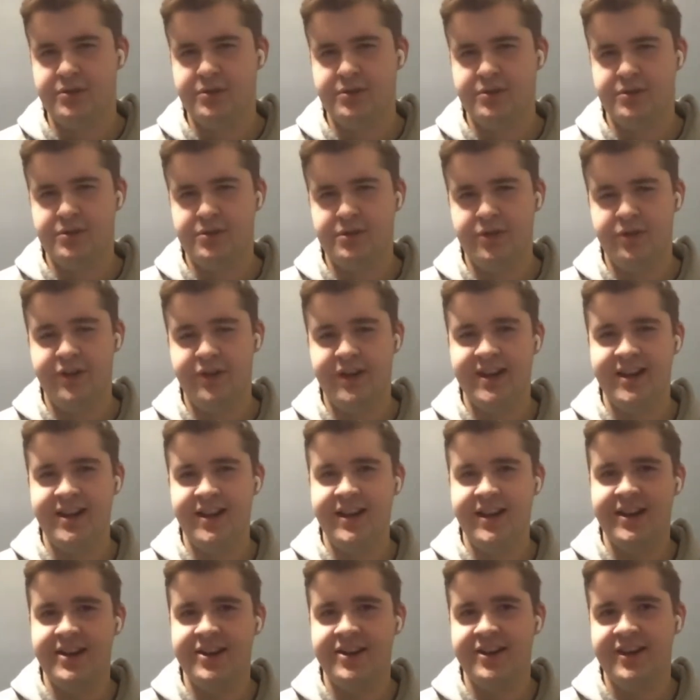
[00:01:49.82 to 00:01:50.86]

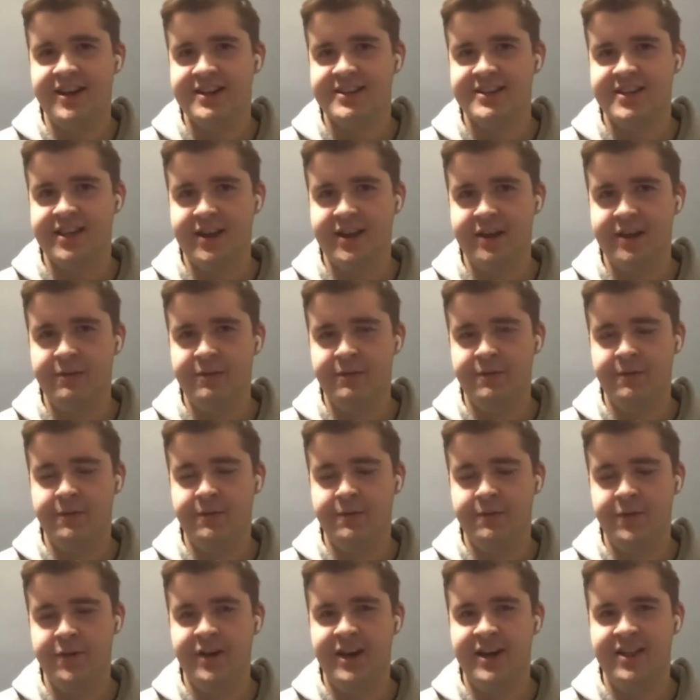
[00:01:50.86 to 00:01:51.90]
coordinators uh,
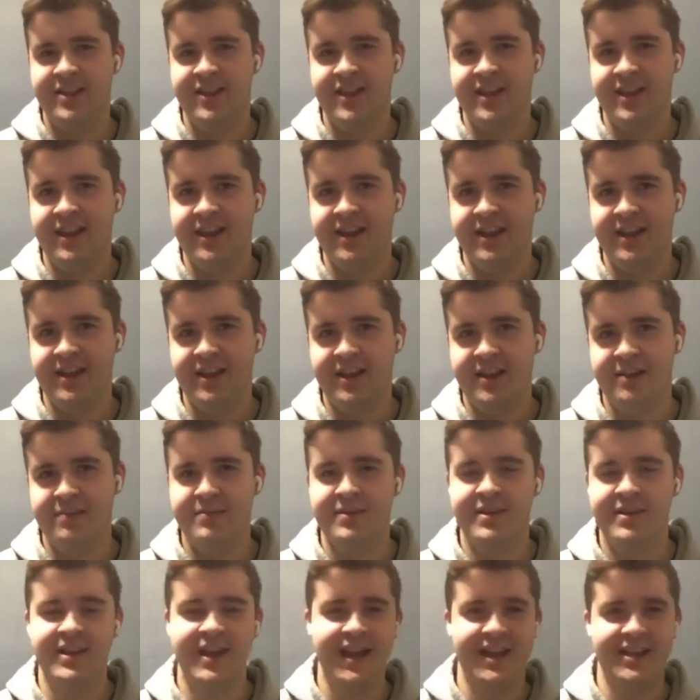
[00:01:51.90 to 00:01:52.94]
for the
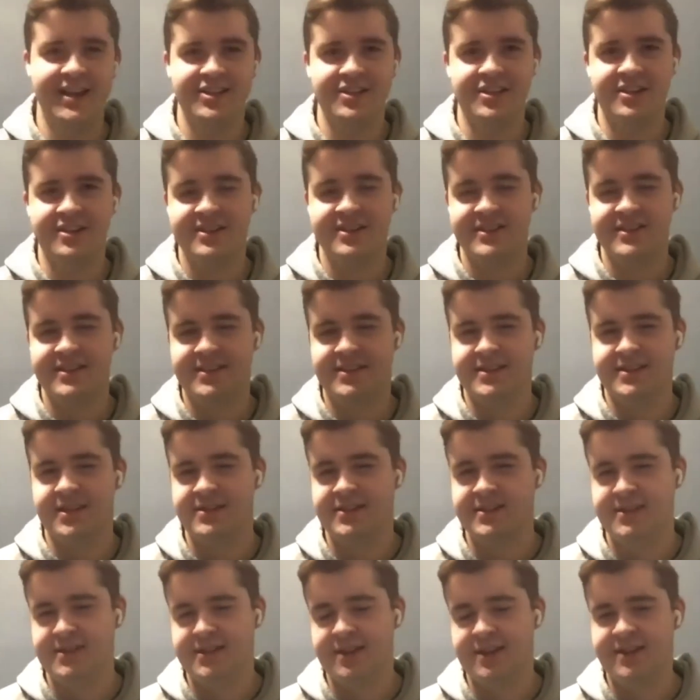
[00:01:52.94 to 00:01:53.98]
um, National
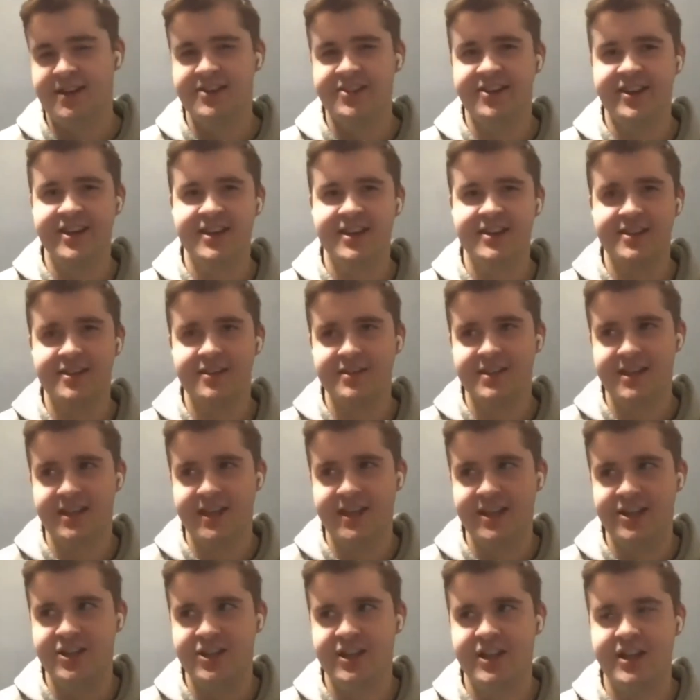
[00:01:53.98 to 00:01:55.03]
Stuttering
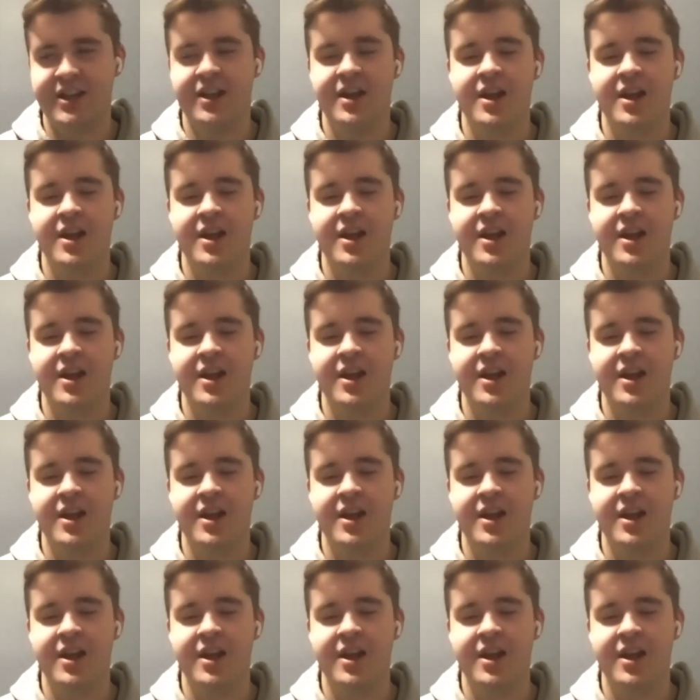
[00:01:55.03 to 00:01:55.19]
Association.